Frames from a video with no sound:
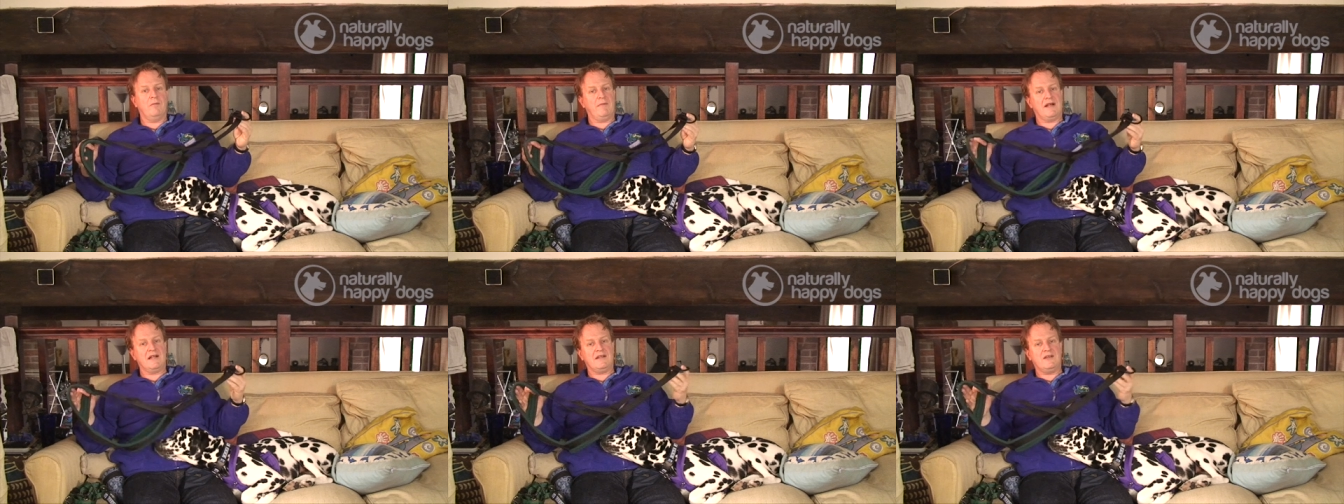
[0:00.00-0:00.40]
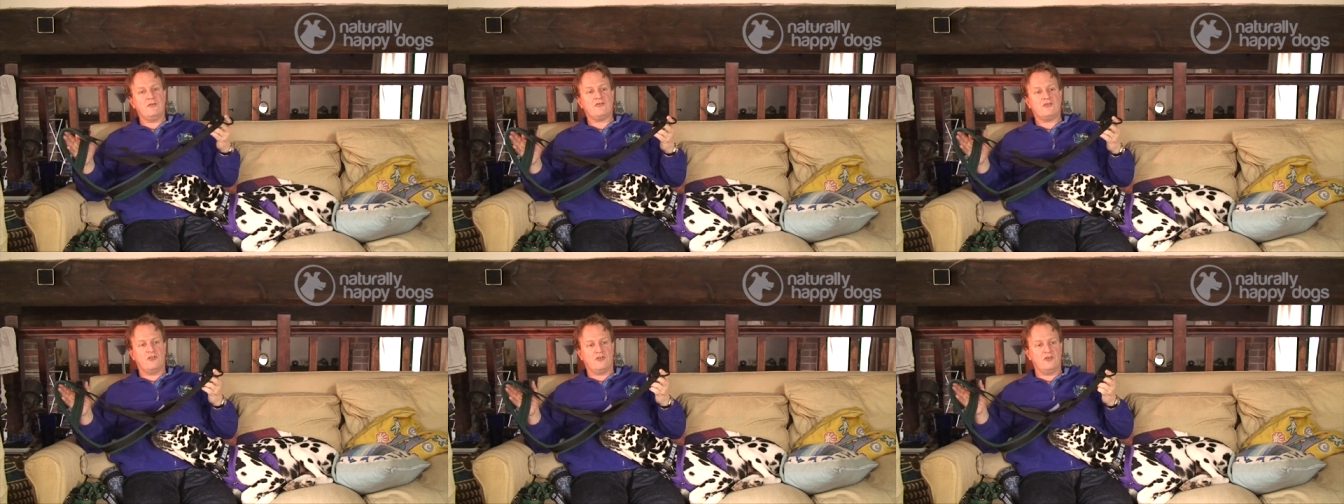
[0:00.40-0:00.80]
Mel
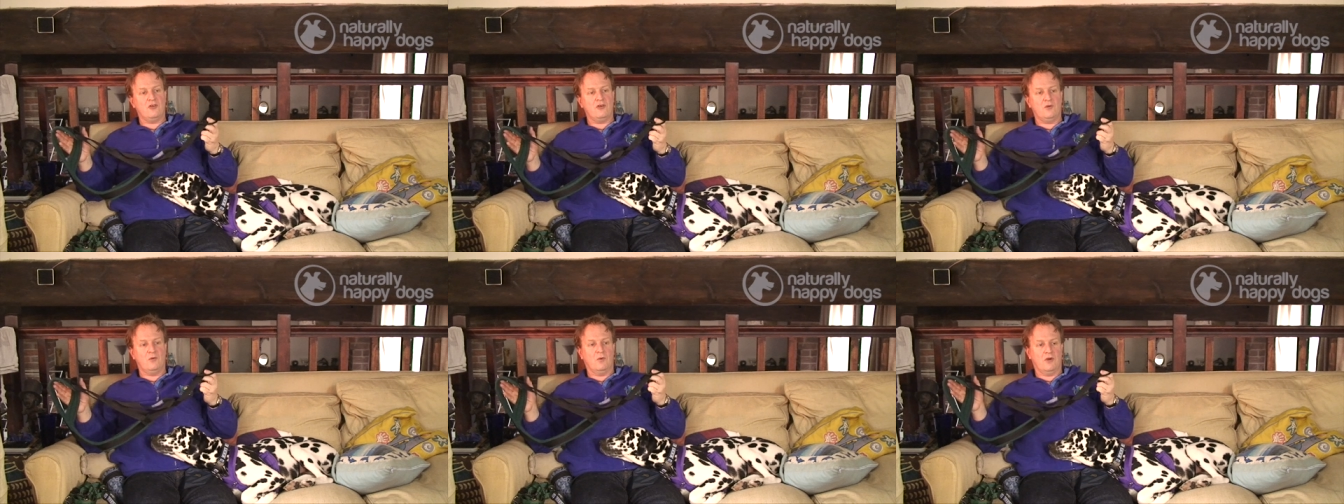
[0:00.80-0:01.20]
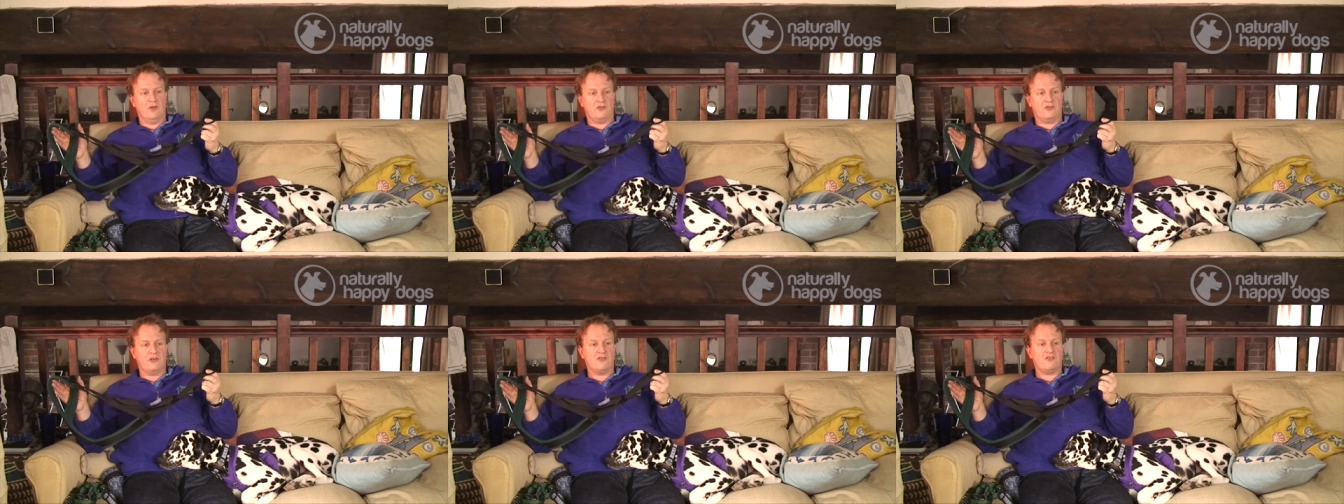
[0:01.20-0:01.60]
used to do
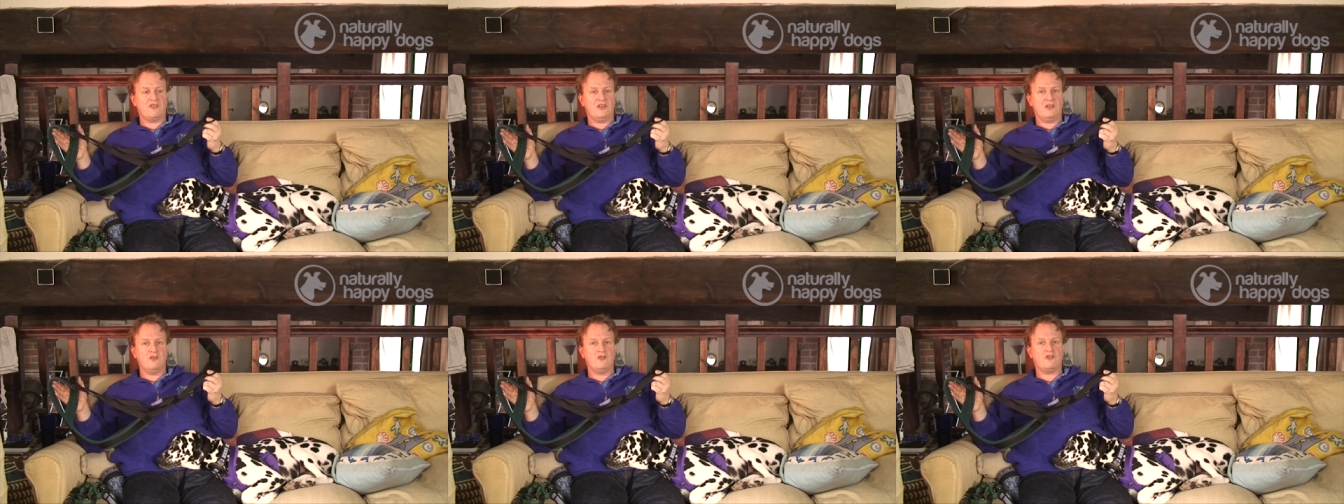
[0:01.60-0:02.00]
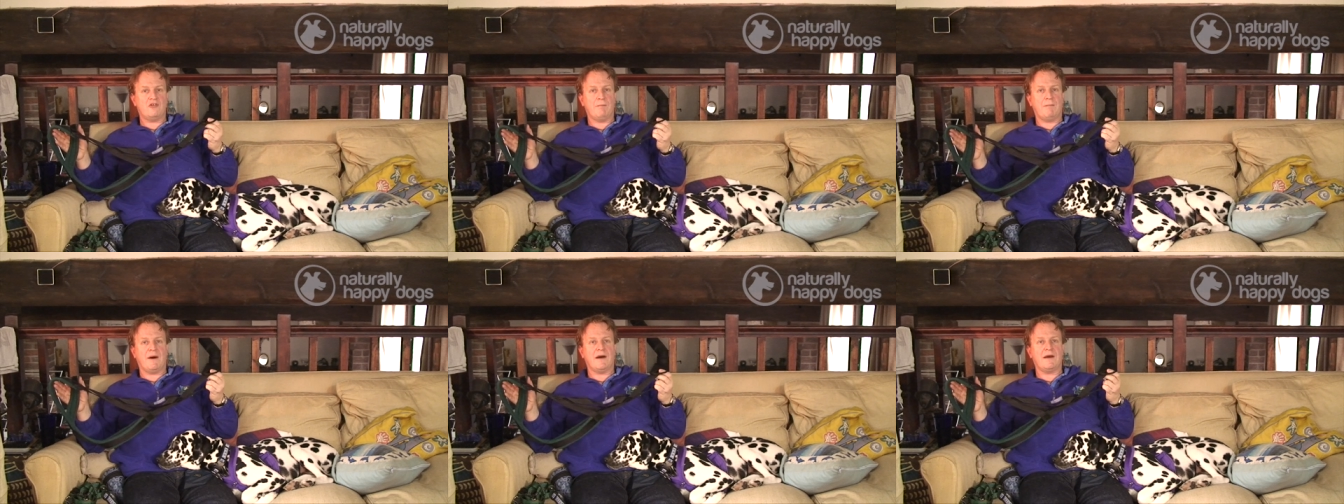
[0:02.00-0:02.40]
was she used
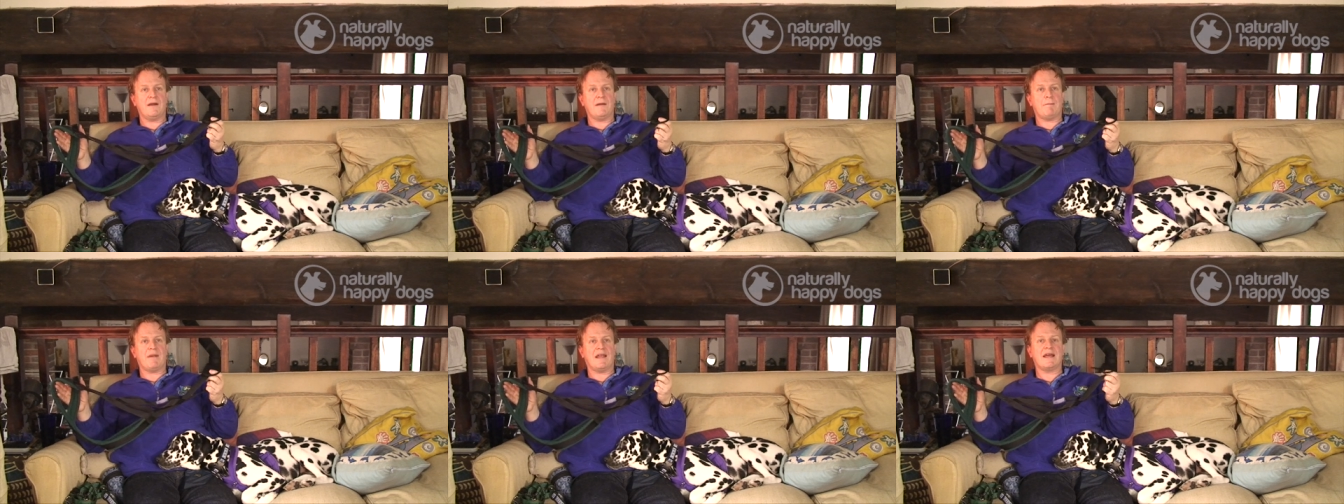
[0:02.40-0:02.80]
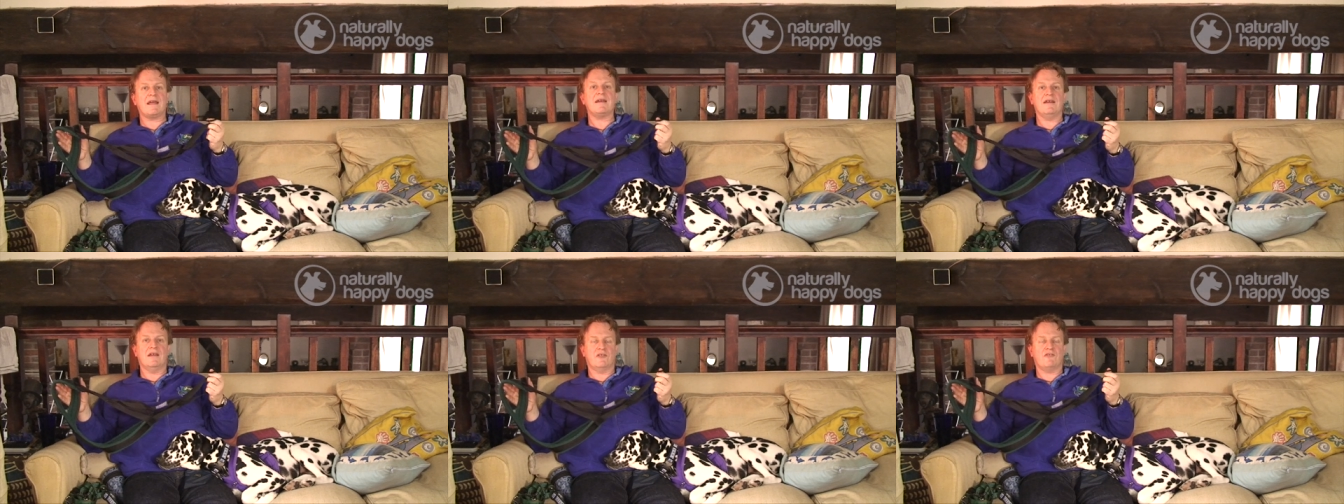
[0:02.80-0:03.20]
to buy
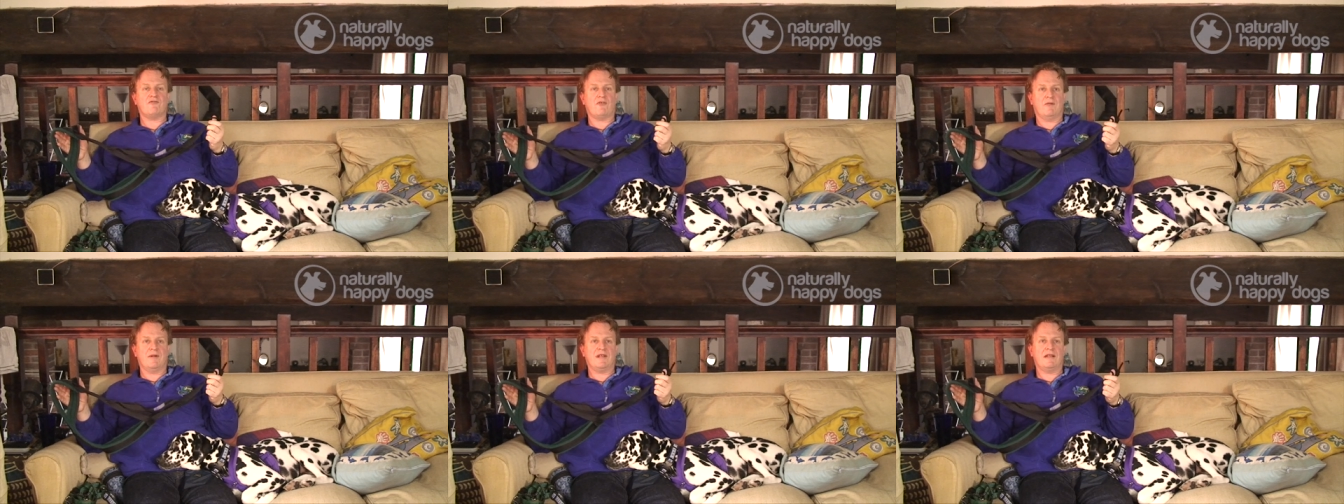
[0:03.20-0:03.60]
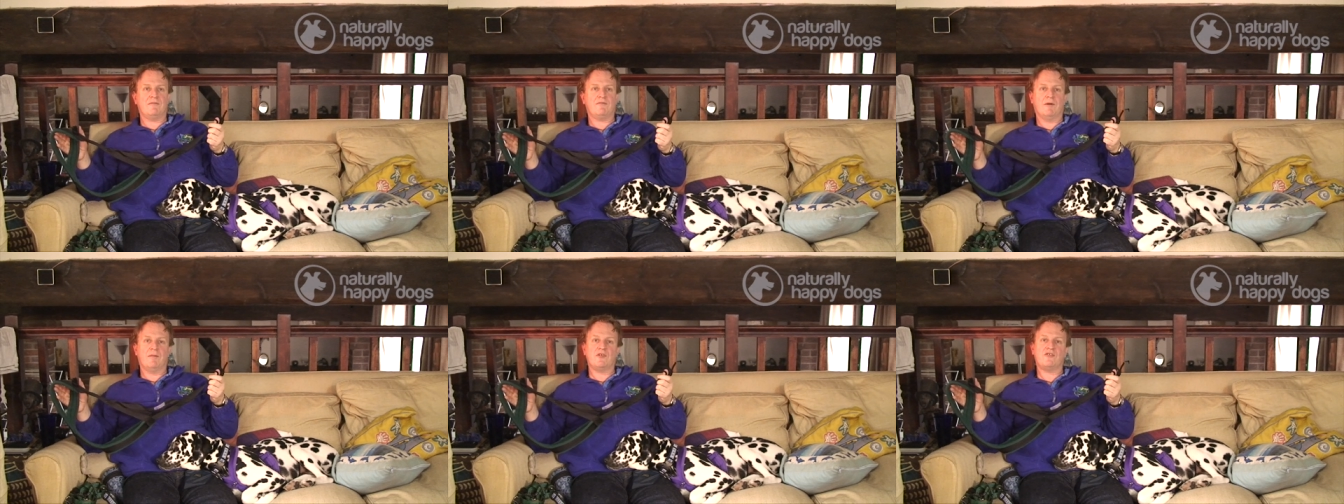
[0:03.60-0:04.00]
blankets from
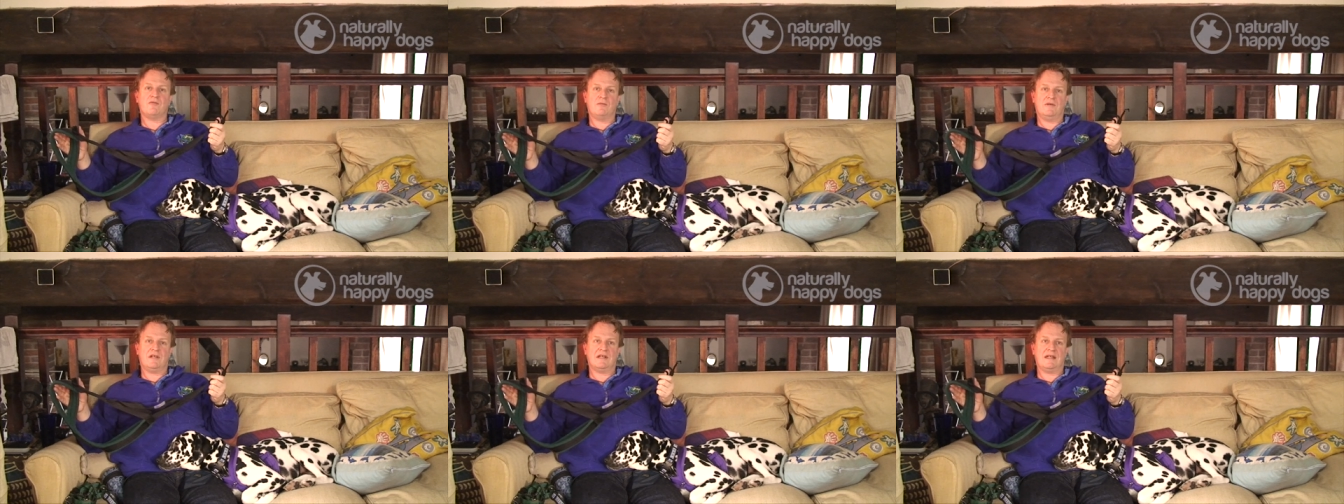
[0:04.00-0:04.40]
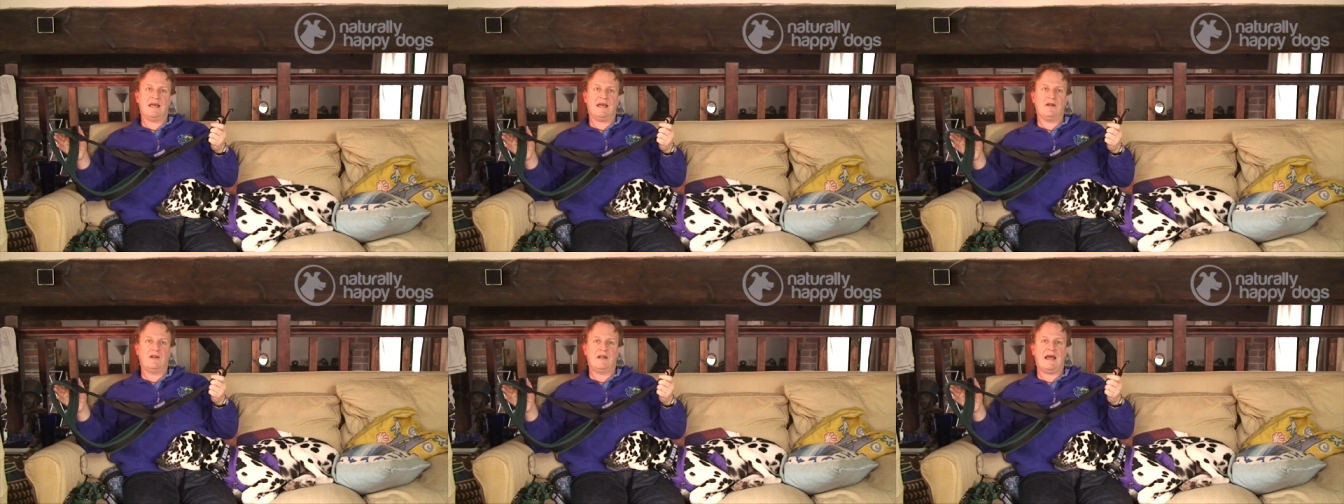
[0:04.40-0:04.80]
a, from a little
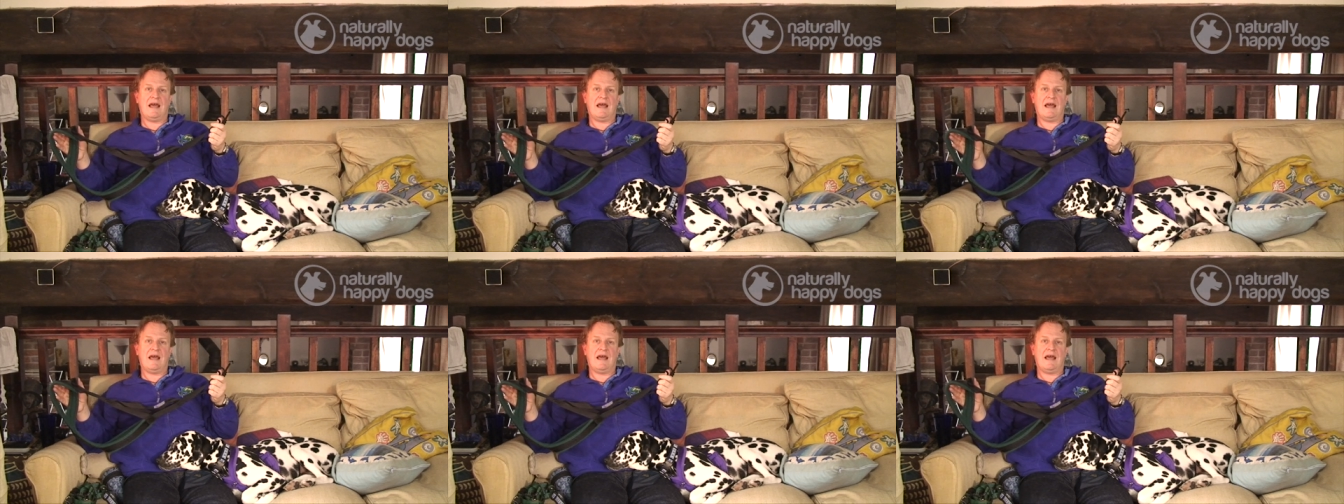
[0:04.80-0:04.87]
air,